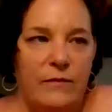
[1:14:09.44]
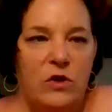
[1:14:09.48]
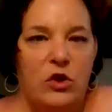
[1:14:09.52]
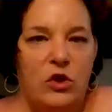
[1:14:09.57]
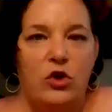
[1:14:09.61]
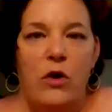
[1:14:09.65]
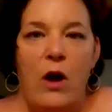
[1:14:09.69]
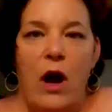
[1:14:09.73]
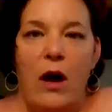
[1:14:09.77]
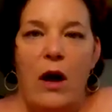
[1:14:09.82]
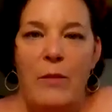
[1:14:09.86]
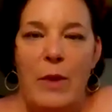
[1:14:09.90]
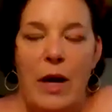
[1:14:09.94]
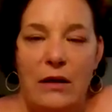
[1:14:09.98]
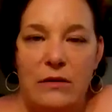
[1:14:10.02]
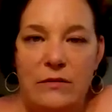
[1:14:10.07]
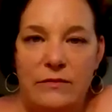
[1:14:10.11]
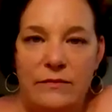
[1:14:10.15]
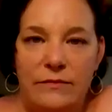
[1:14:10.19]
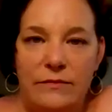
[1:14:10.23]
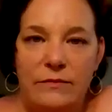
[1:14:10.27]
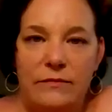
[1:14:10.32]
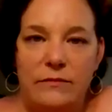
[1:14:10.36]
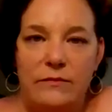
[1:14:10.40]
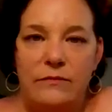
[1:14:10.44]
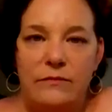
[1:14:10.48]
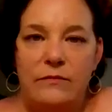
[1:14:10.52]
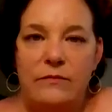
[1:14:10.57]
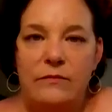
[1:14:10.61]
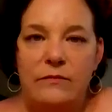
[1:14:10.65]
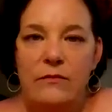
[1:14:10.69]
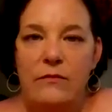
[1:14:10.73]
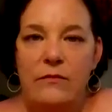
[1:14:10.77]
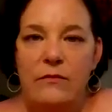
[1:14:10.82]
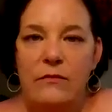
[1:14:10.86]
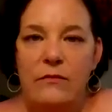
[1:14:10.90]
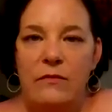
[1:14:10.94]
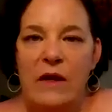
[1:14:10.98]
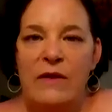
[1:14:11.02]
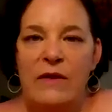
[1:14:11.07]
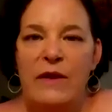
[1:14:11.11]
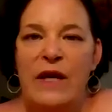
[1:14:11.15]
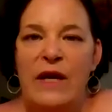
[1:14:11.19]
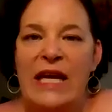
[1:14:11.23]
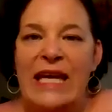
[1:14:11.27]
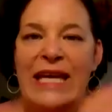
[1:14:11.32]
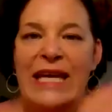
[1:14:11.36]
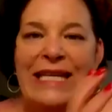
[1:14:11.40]
trauma,
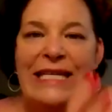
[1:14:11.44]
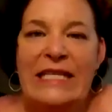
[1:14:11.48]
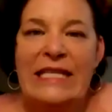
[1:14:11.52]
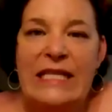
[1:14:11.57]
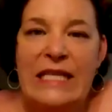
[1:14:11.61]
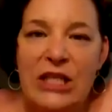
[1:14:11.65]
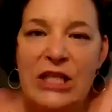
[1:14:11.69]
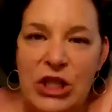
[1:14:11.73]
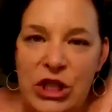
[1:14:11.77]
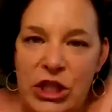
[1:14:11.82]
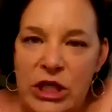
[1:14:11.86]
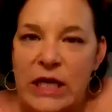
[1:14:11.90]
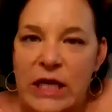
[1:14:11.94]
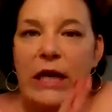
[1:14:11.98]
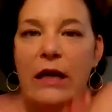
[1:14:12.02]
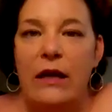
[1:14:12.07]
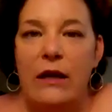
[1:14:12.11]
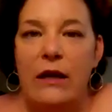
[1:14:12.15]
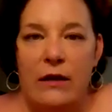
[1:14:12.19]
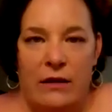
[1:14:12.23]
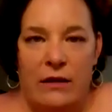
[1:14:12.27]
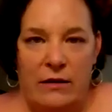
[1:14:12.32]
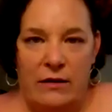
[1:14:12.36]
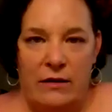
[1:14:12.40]
the conditioning,